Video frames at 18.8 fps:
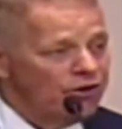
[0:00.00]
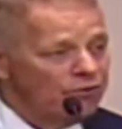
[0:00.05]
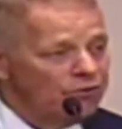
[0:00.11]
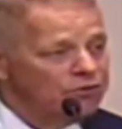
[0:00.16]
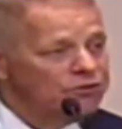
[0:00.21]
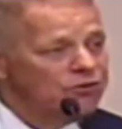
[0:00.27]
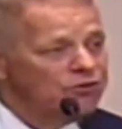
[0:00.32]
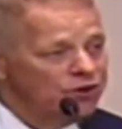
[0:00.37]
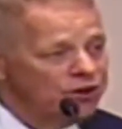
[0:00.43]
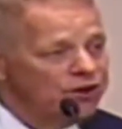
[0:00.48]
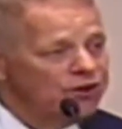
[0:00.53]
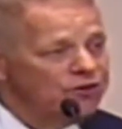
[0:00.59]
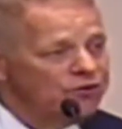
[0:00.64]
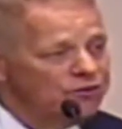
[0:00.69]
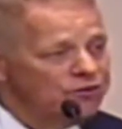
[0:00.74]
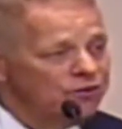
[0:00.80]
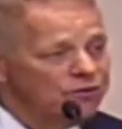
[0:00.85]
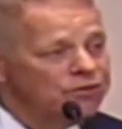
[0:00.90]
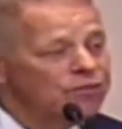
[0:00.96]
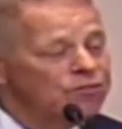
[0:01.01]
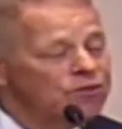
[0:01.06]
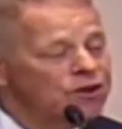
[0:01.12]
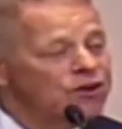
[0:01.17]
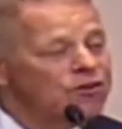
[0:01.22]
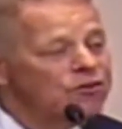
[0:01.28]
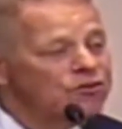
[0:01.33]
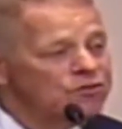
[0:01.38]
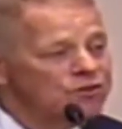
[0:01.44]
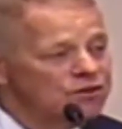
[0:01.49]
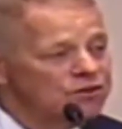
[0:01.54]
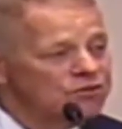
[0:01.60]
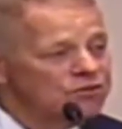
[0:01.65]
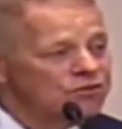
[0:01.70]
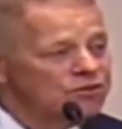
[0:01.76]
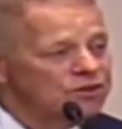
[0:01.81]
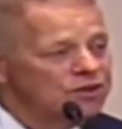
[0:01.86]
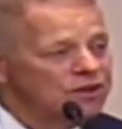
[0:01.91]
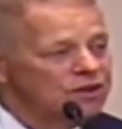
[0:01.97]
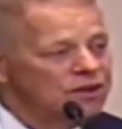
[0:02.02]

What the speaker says: I want them to hear this.